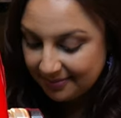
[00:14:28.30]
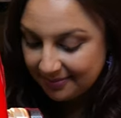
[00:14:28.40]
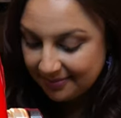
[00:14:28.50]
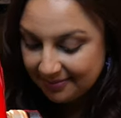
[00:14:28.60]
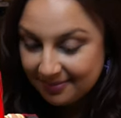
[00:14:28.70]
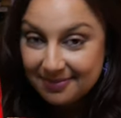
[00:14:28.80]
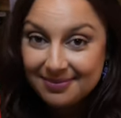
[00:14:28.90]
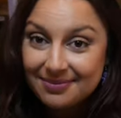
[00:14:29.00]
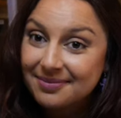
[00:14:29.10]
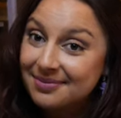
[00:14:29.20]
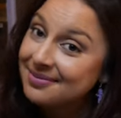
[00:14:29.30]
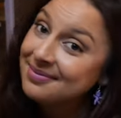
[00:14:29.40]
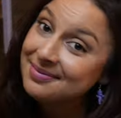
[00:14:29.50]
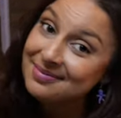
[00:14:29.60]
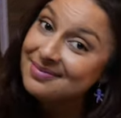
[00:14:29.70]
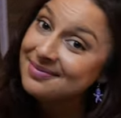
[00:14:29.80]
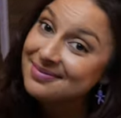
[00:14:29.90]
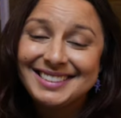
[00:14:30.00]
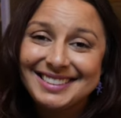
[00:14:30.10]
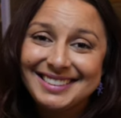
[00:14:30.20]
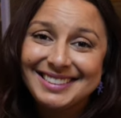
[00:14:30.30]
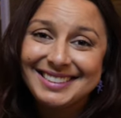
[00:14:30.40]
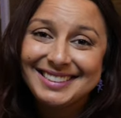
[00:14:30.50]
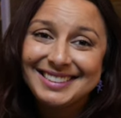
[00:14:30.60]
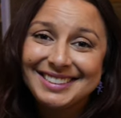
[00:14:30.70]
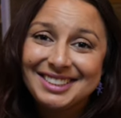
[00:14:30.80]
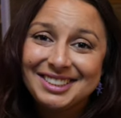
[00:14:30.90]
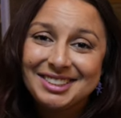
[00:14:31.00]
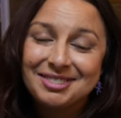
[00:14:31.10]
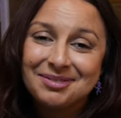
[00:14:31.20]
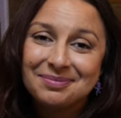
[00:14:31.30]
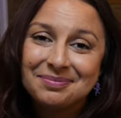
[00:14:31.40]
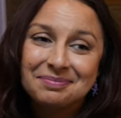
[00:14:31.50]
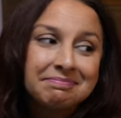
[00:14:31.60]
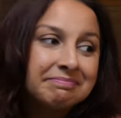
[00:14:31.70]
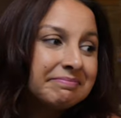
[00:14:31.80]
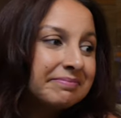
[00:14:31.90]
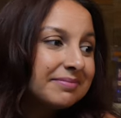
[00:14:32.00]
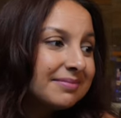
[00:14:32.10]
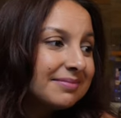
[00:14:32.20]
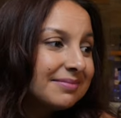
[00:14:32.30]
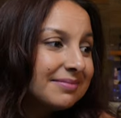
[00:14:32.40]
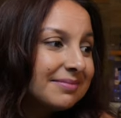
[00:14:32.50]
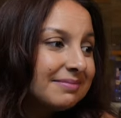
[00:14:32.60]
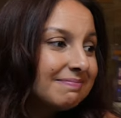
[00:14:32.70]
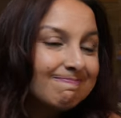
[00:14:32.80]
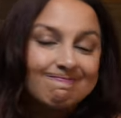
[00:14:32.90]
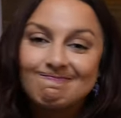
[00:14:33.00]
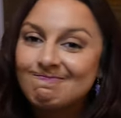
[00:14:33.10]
The person shown says nothing.